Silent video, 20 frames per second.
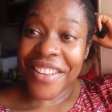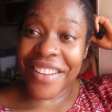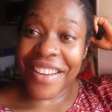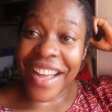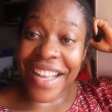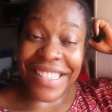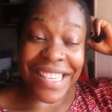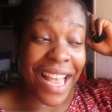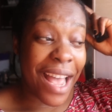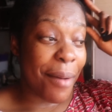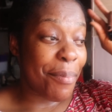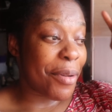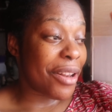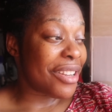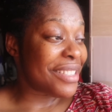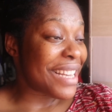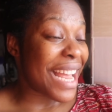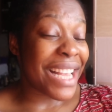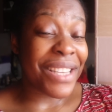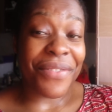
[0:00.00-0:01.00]
You guys, I
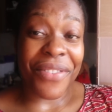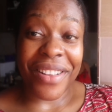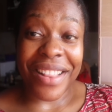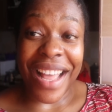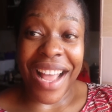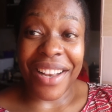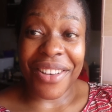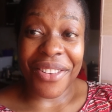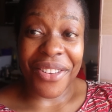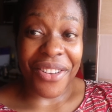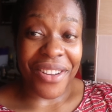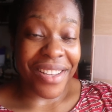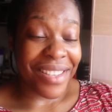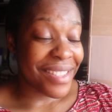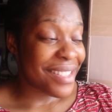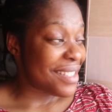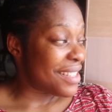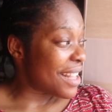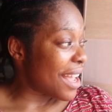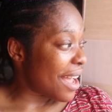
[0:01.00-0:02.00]
apologize for that
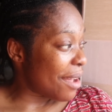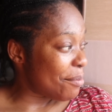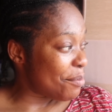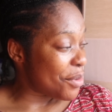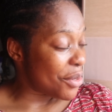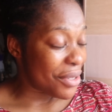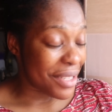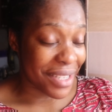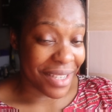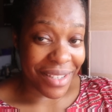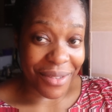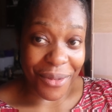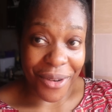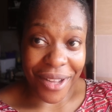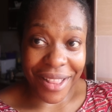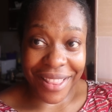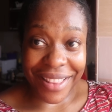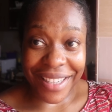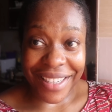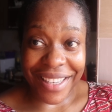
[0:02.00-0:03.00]
noise. They are building
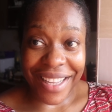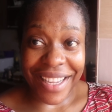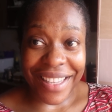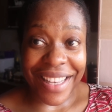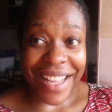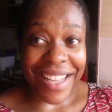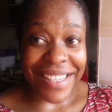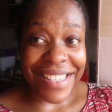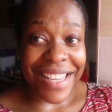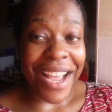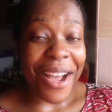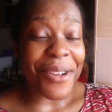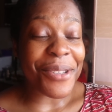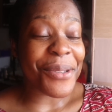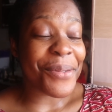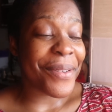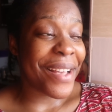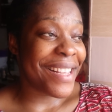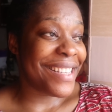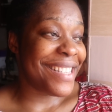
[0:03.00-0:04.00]
one thing like that. See how
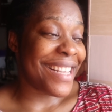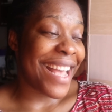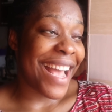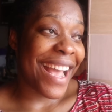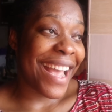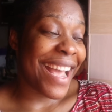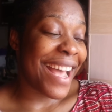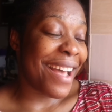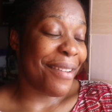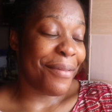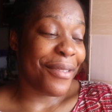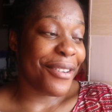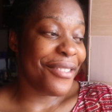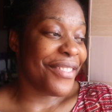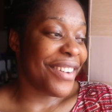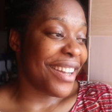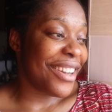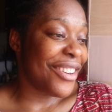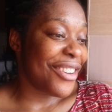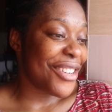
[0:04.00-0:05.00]
sweaty I am. Oh
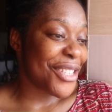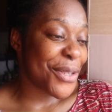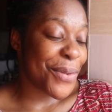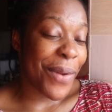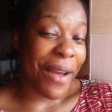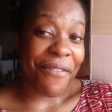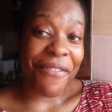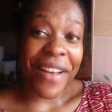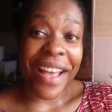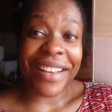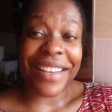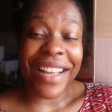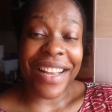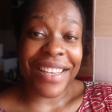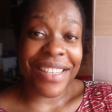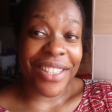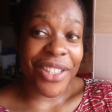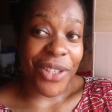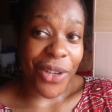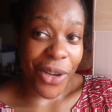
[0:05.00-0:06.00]
my gosh, we are
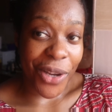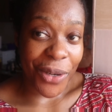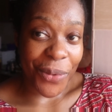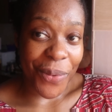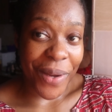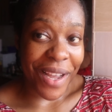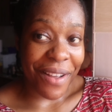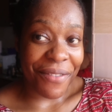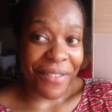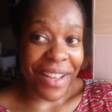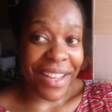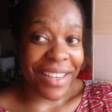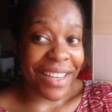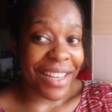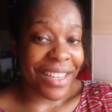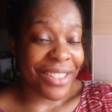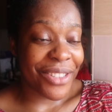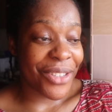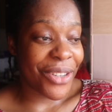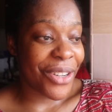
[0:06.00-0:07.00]
finally done. We are
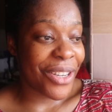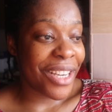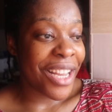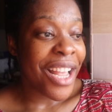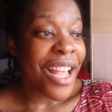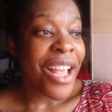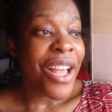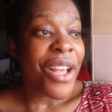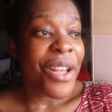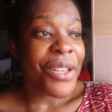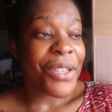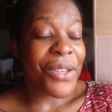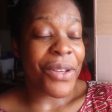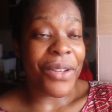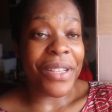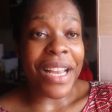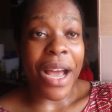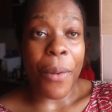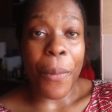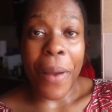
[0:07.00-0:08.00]
finally done.
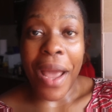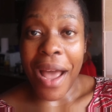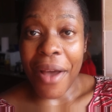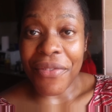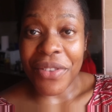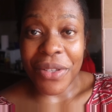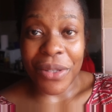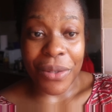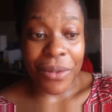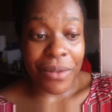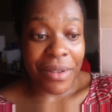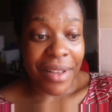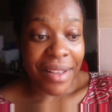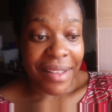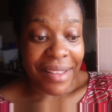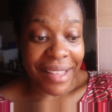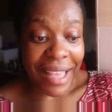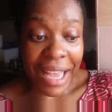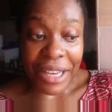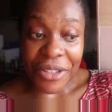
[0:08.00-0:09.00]
So now we have to
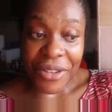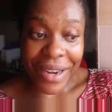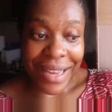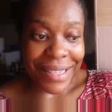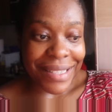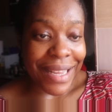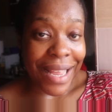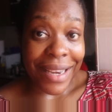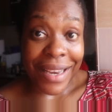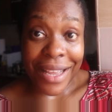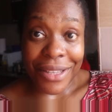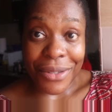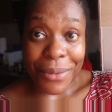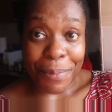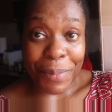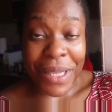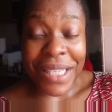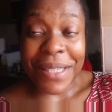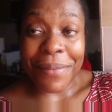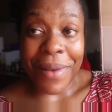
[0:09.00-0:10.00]
get dressed and head
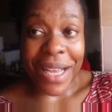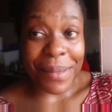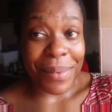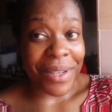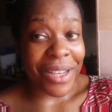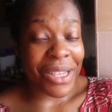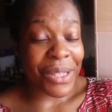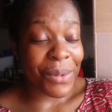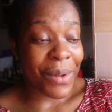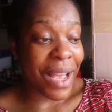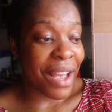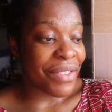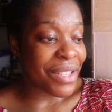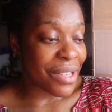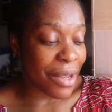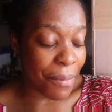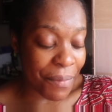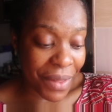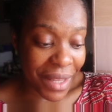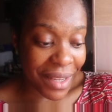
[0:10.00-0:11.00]
to Pismas because we have
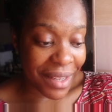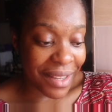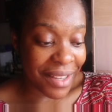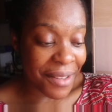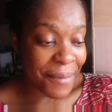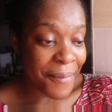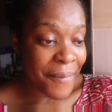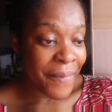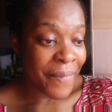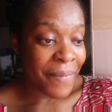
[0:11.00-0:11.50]
something